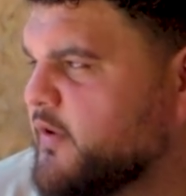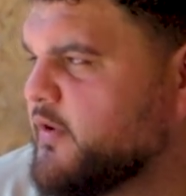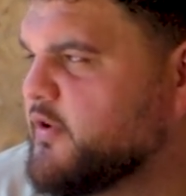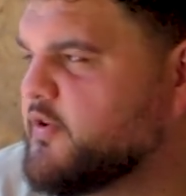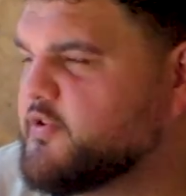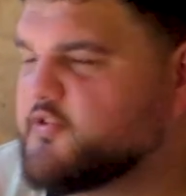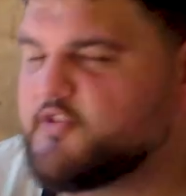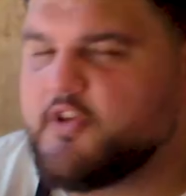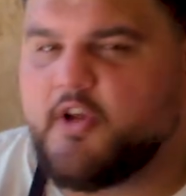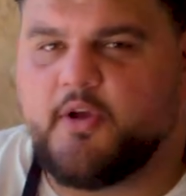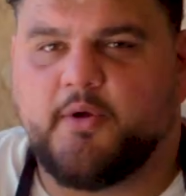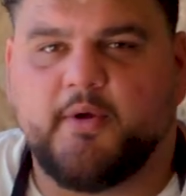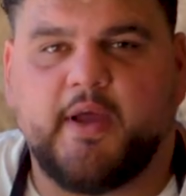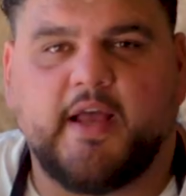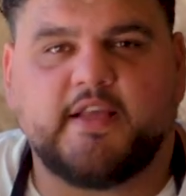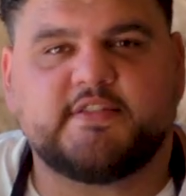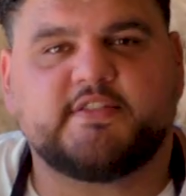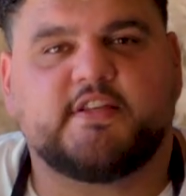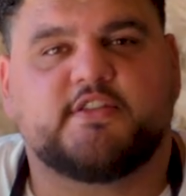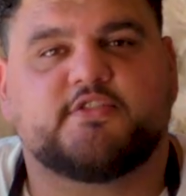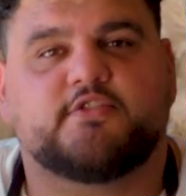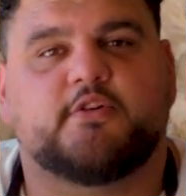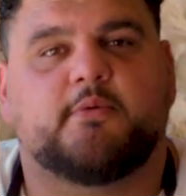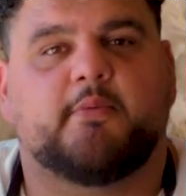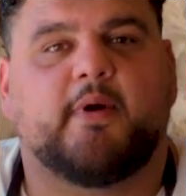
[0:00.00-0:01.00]
So as
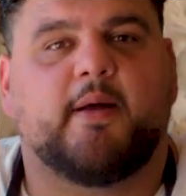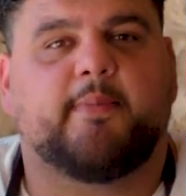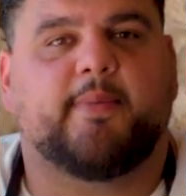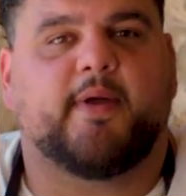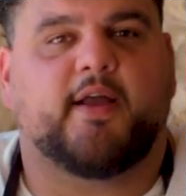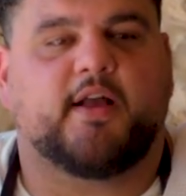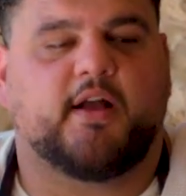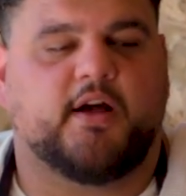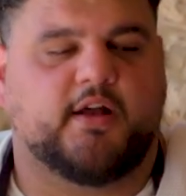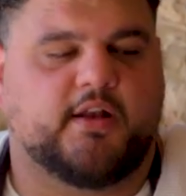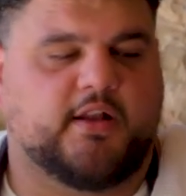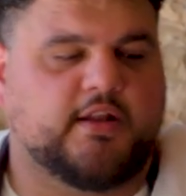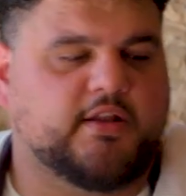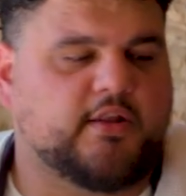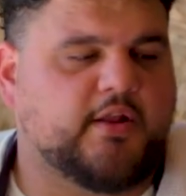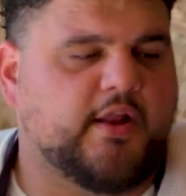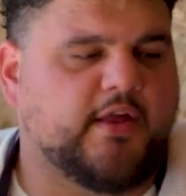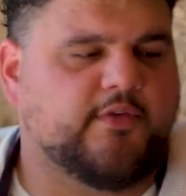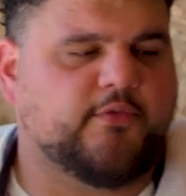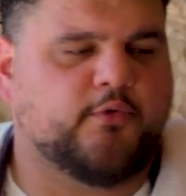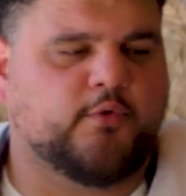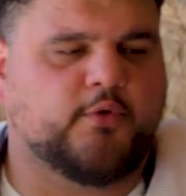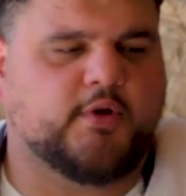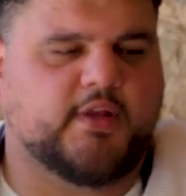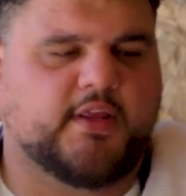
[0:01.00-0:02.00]
it's not my back garden, I don't
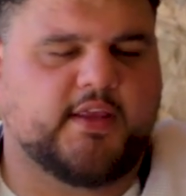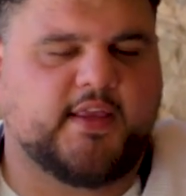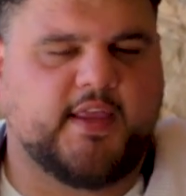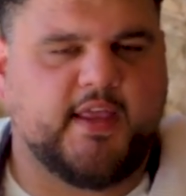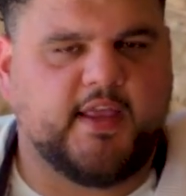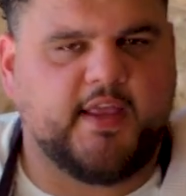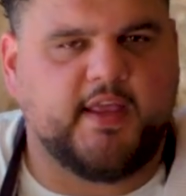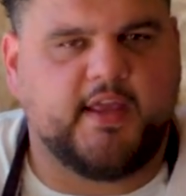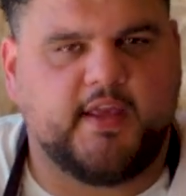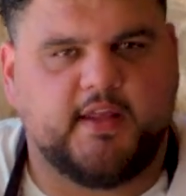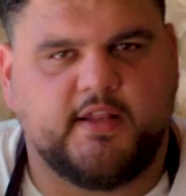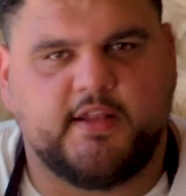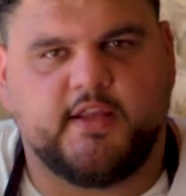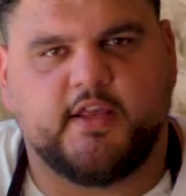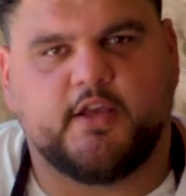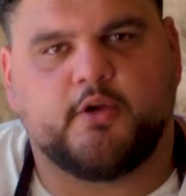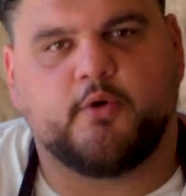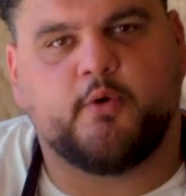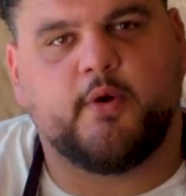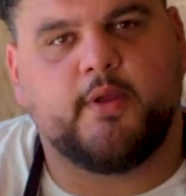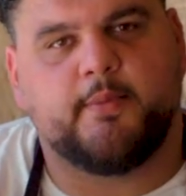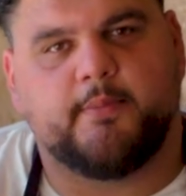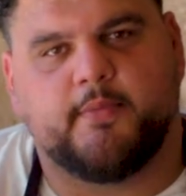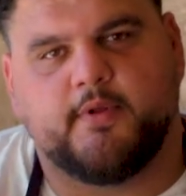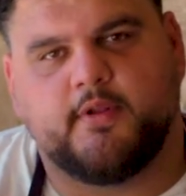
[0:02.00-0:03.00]
have all the kit and the
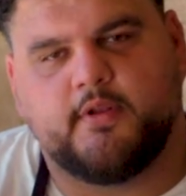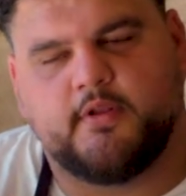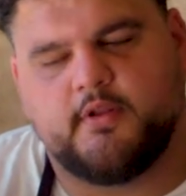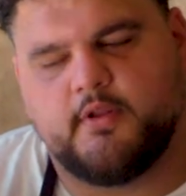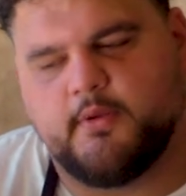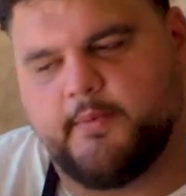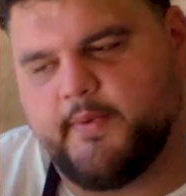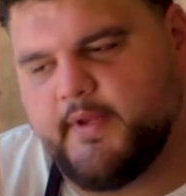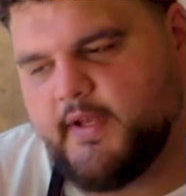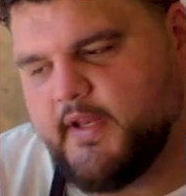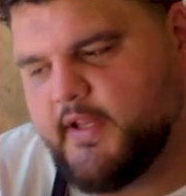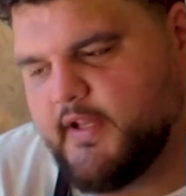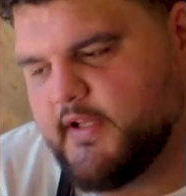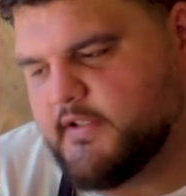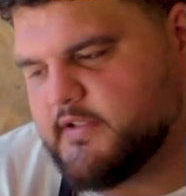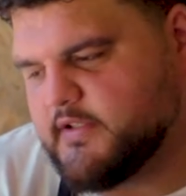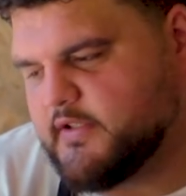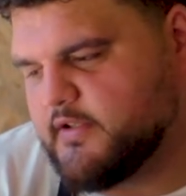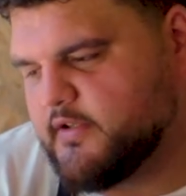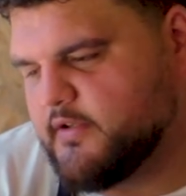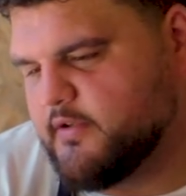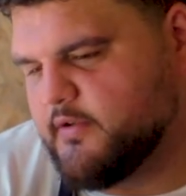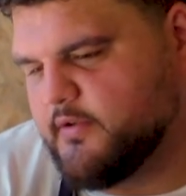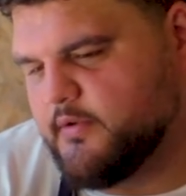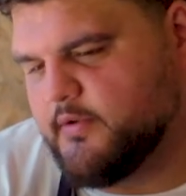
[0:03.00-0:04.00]
equipment that we need to
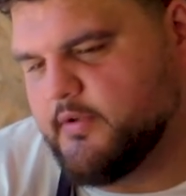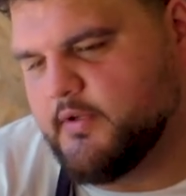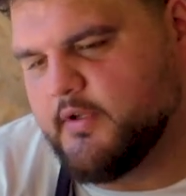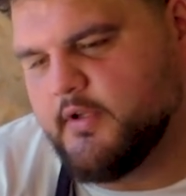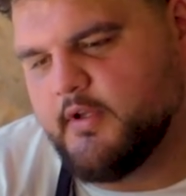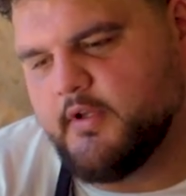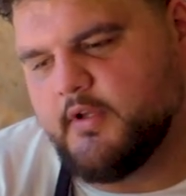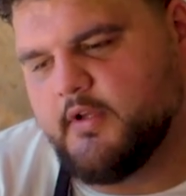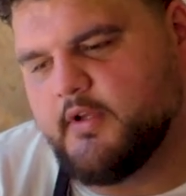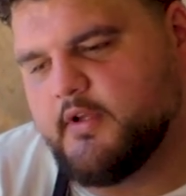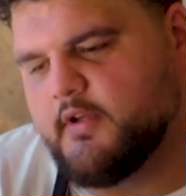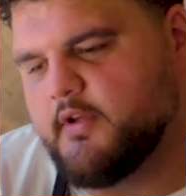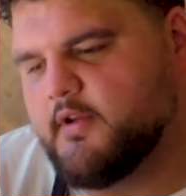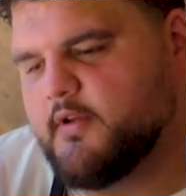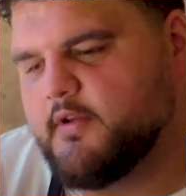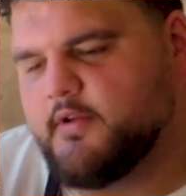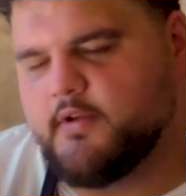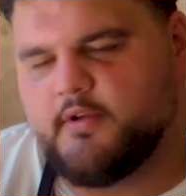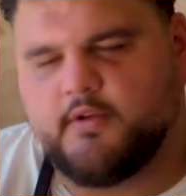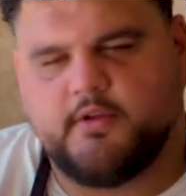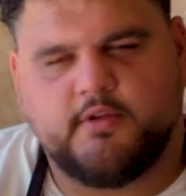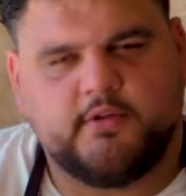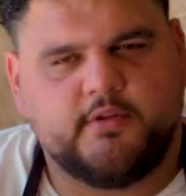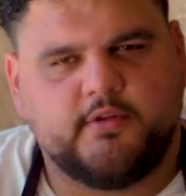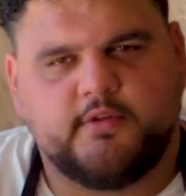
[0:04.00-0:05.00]
do
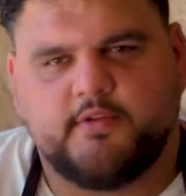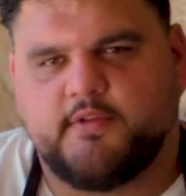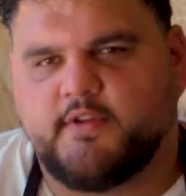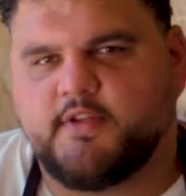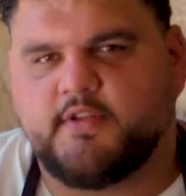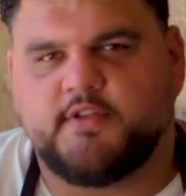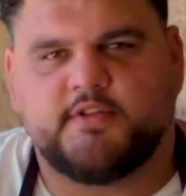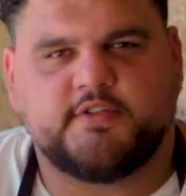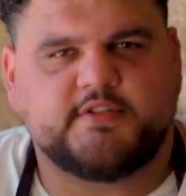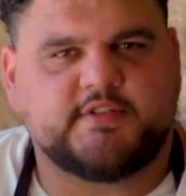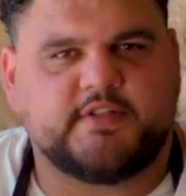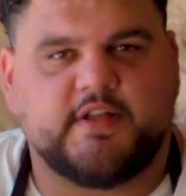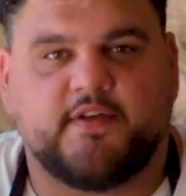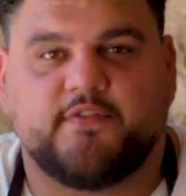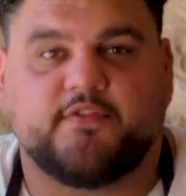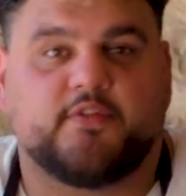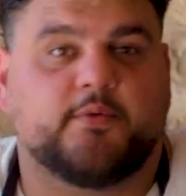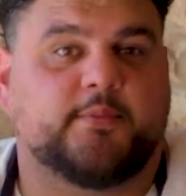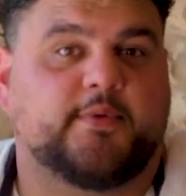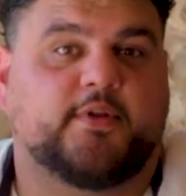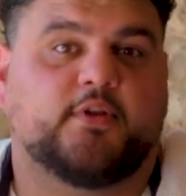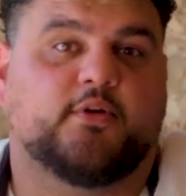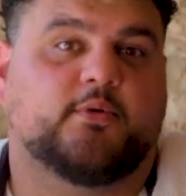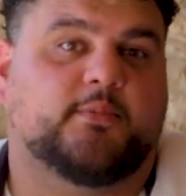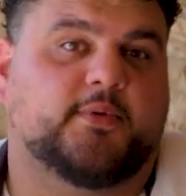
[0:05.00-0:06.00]
the stuff that
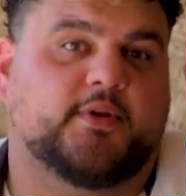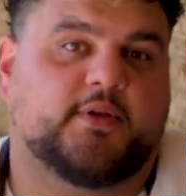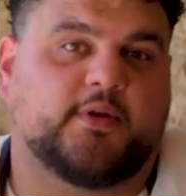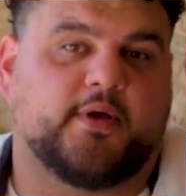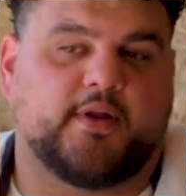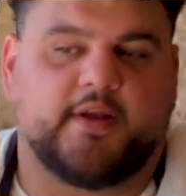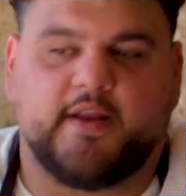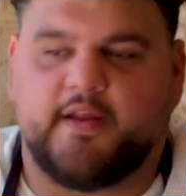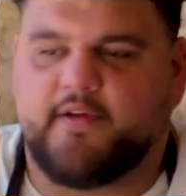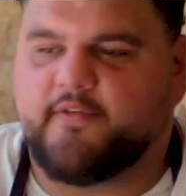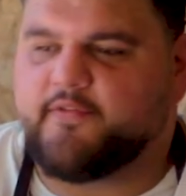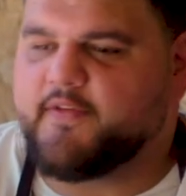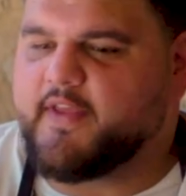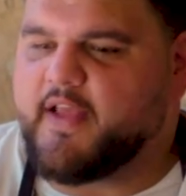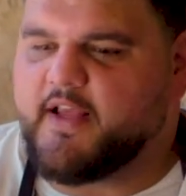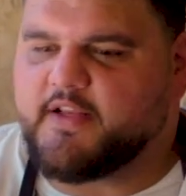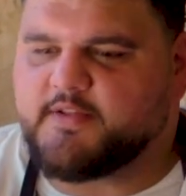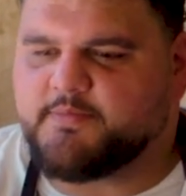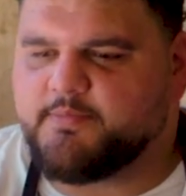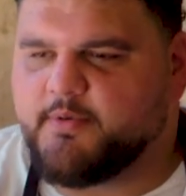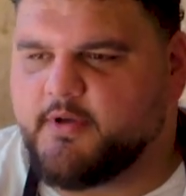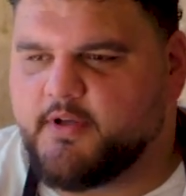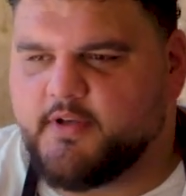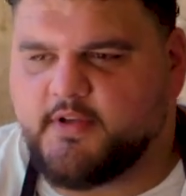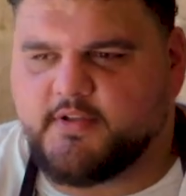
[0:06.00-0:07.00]
we normally do. I don't have gas
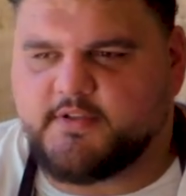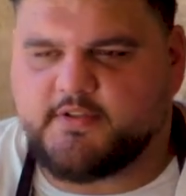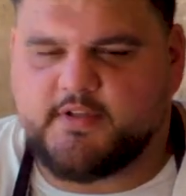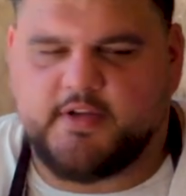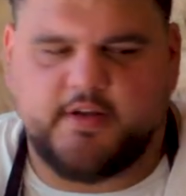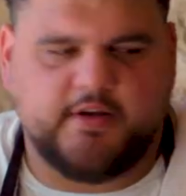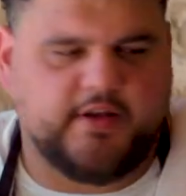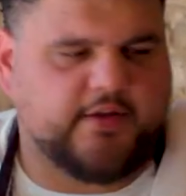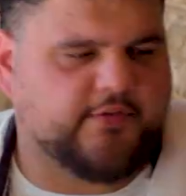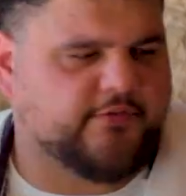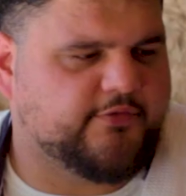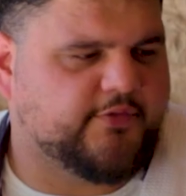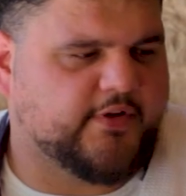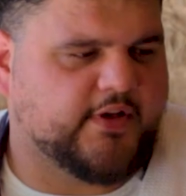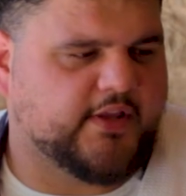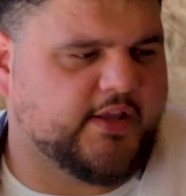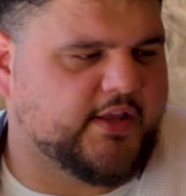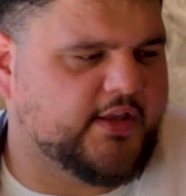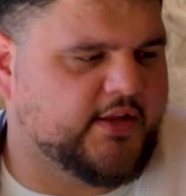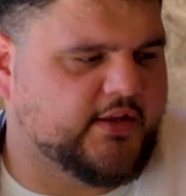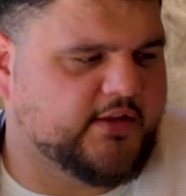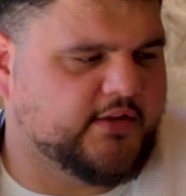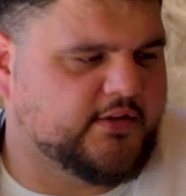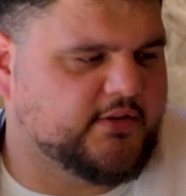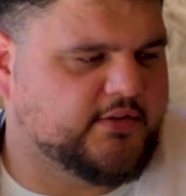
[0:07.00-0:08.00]
burners, I don't have
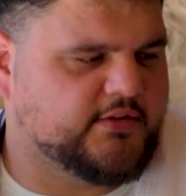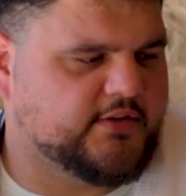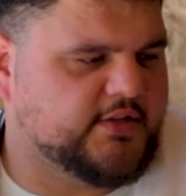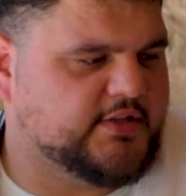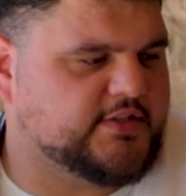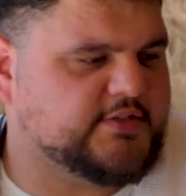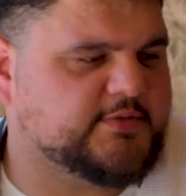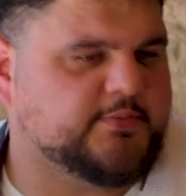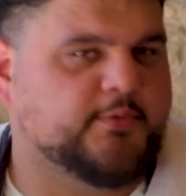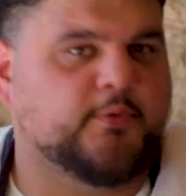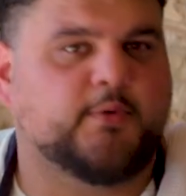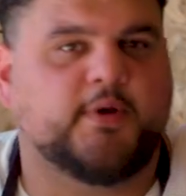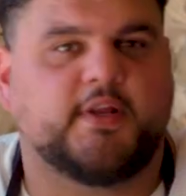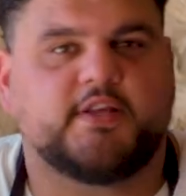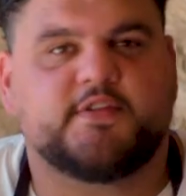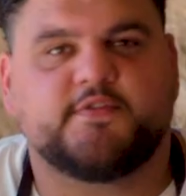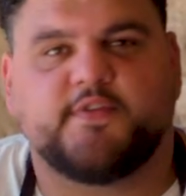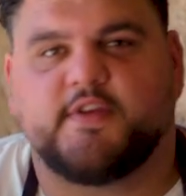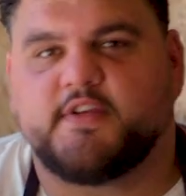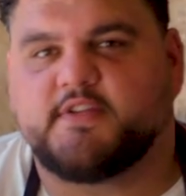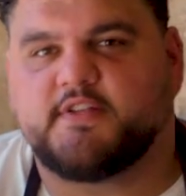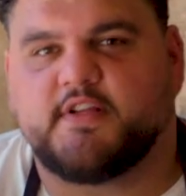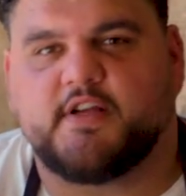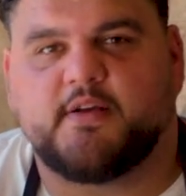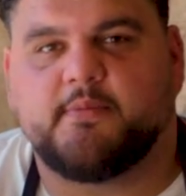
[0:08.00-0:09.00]
fucking the smallest
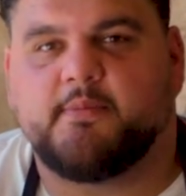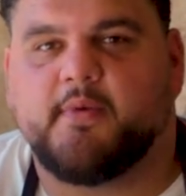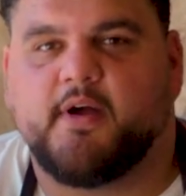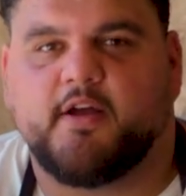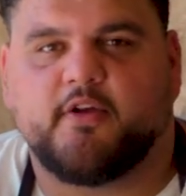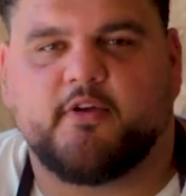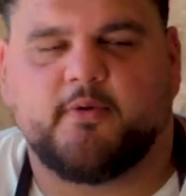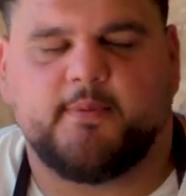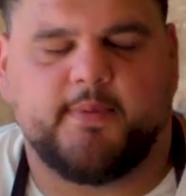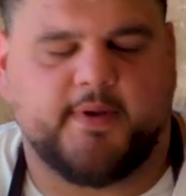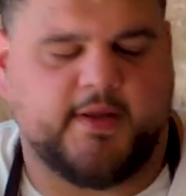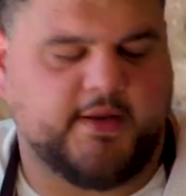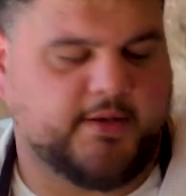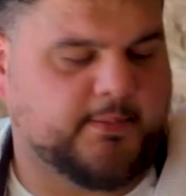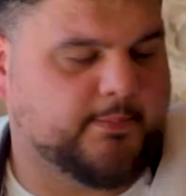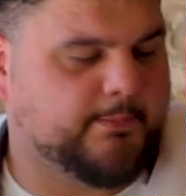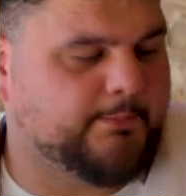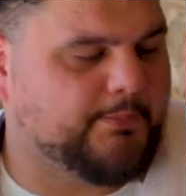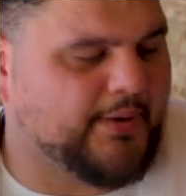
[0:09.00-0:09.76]
things like a microplane.